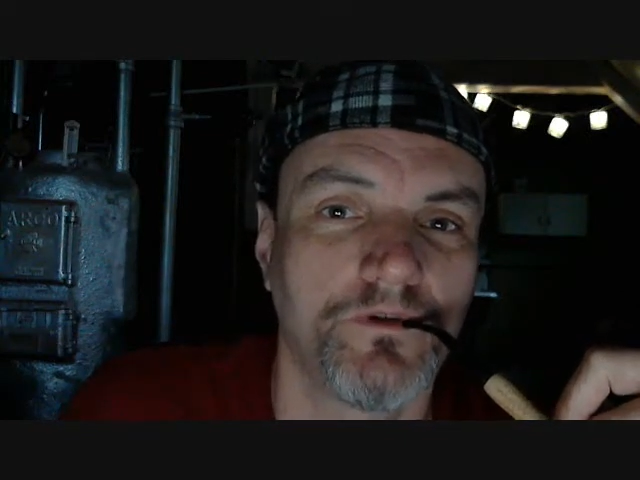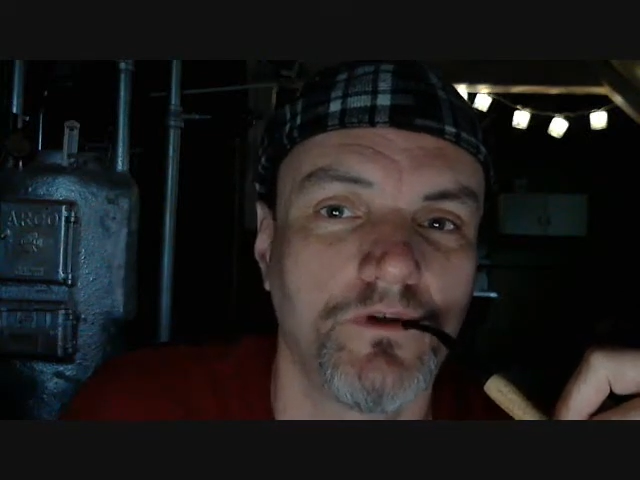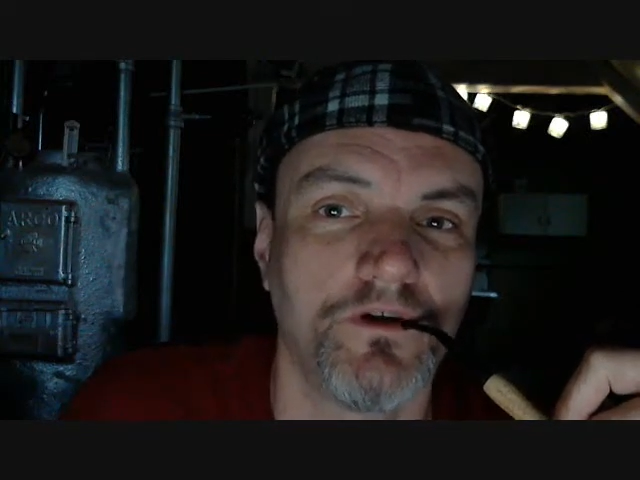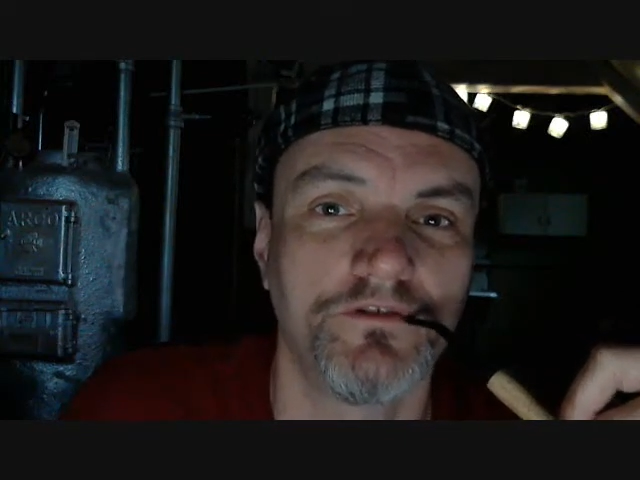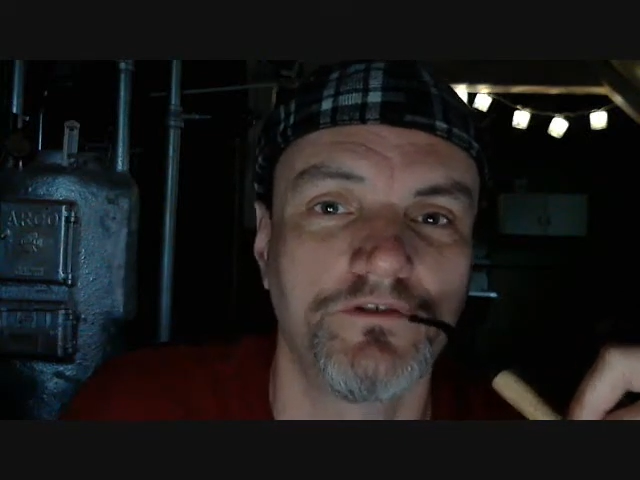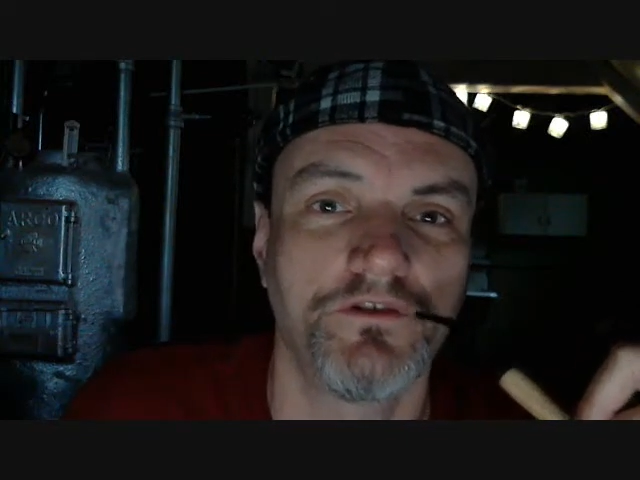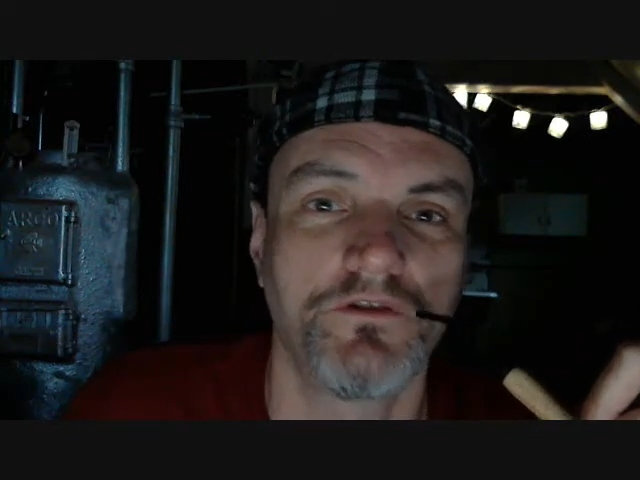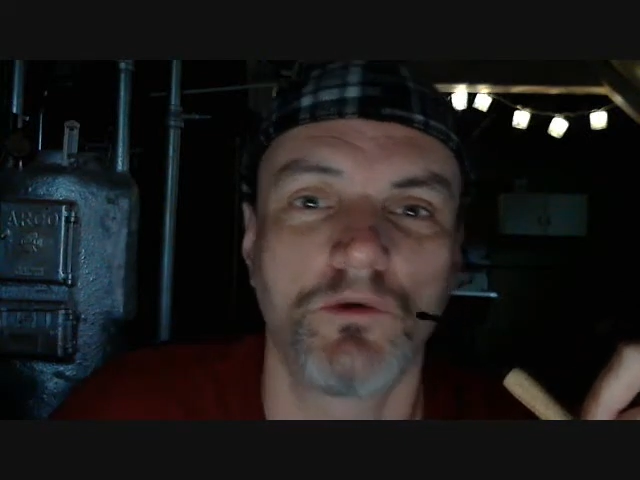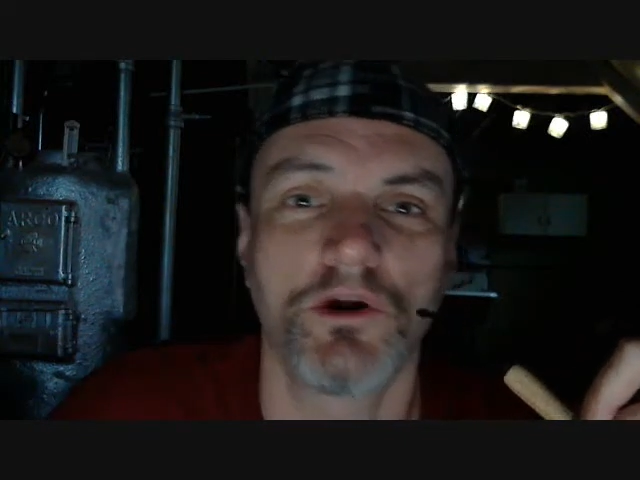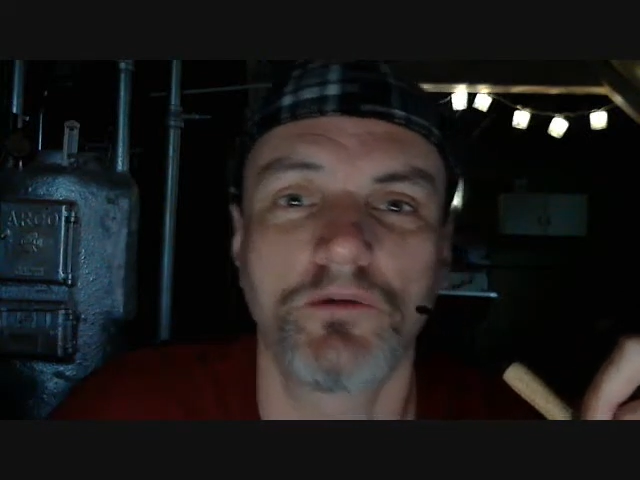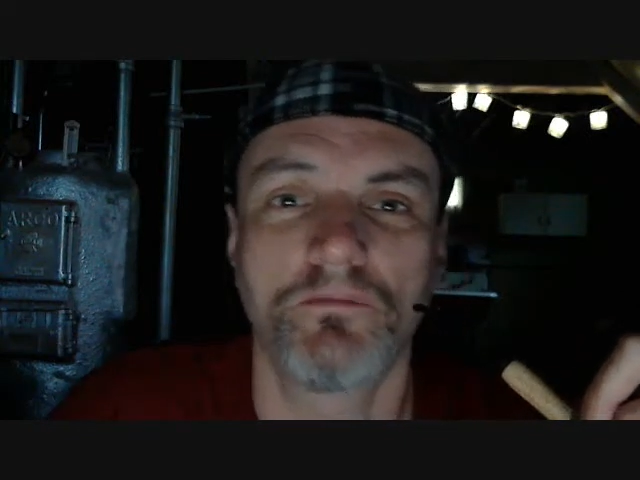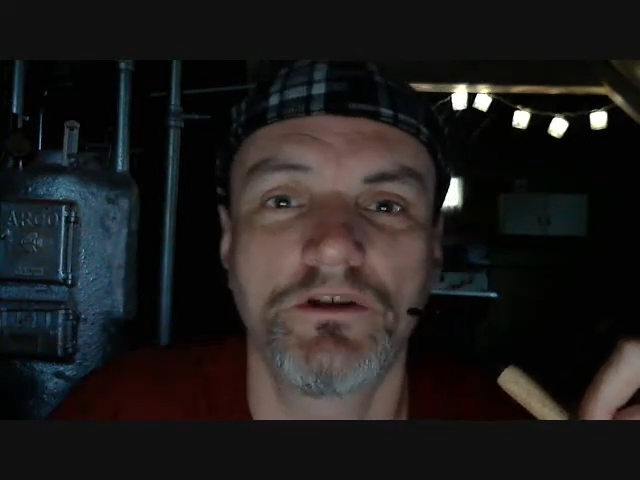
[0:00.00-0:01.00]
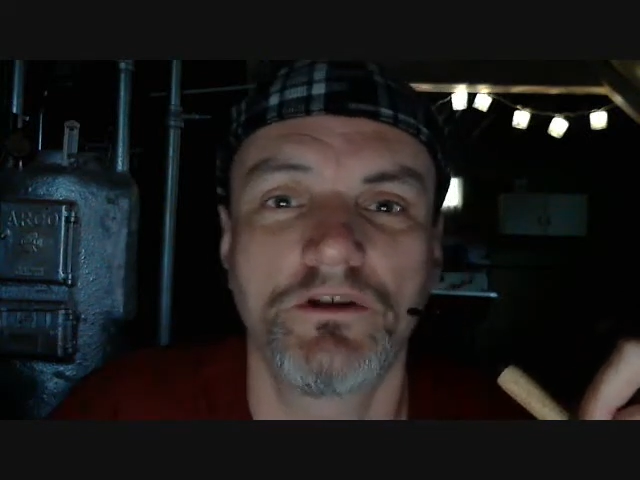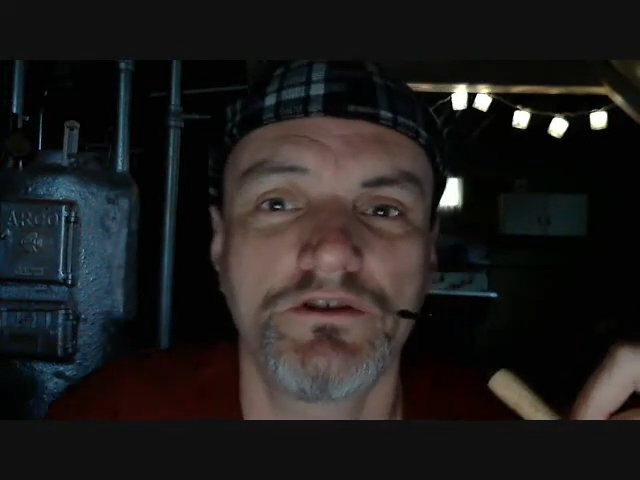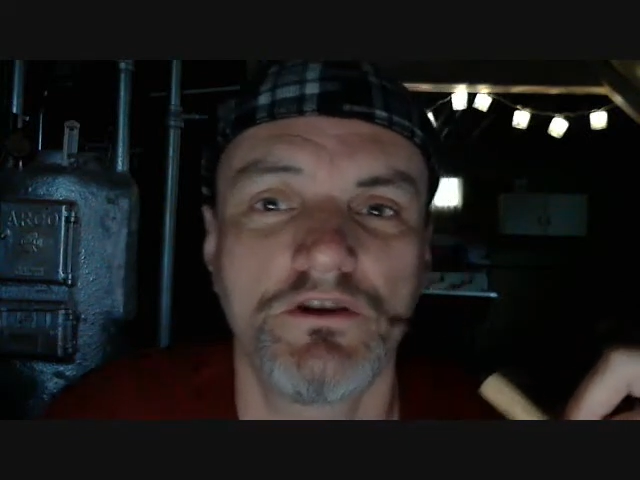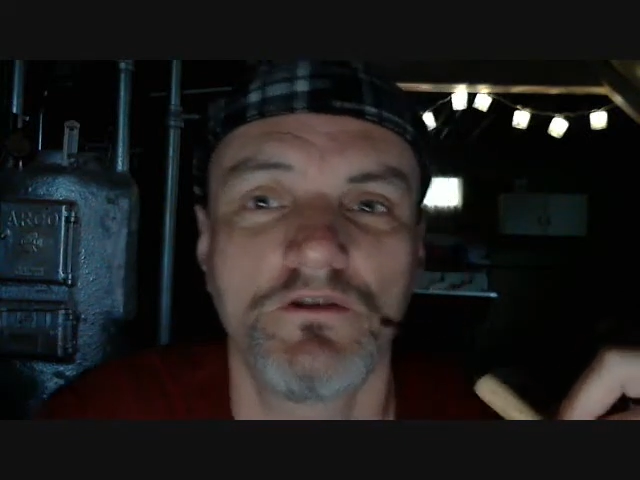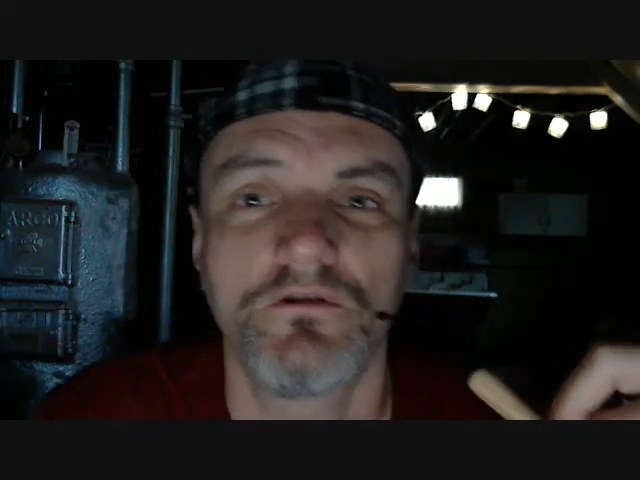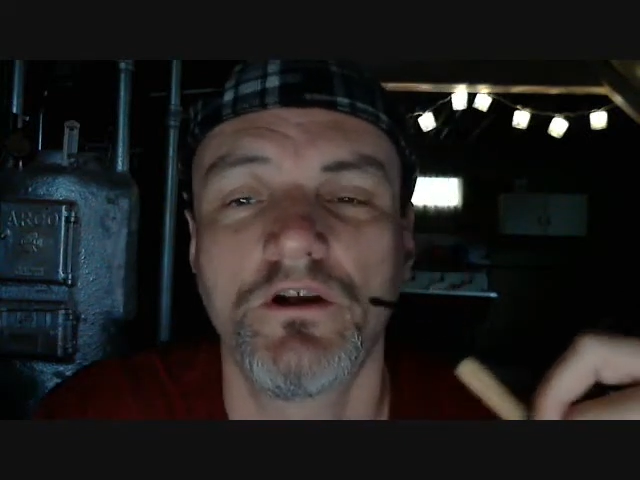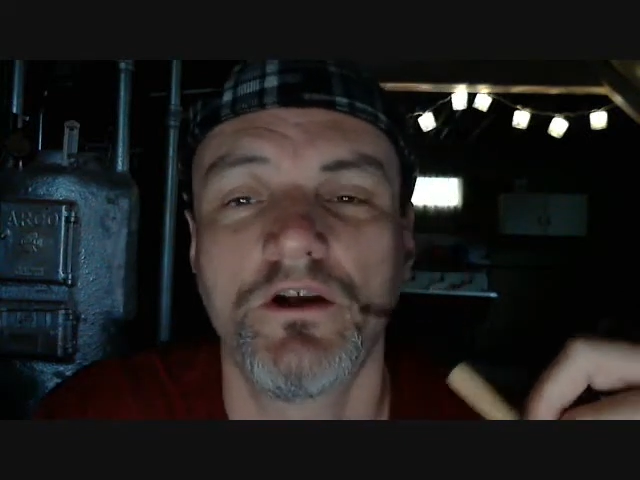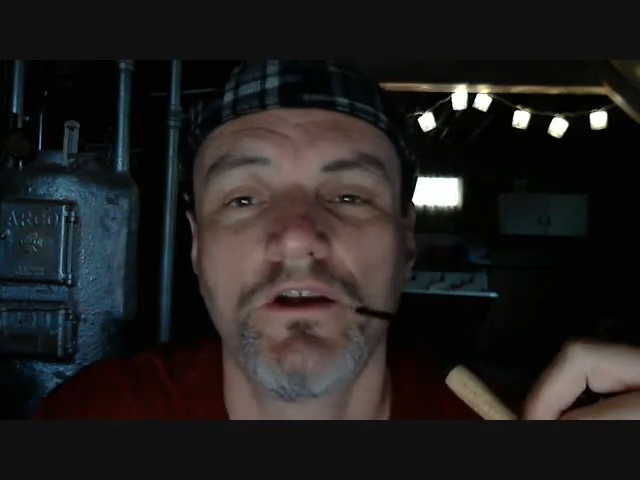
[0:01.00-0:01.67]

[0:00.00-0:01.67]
onto the workbench here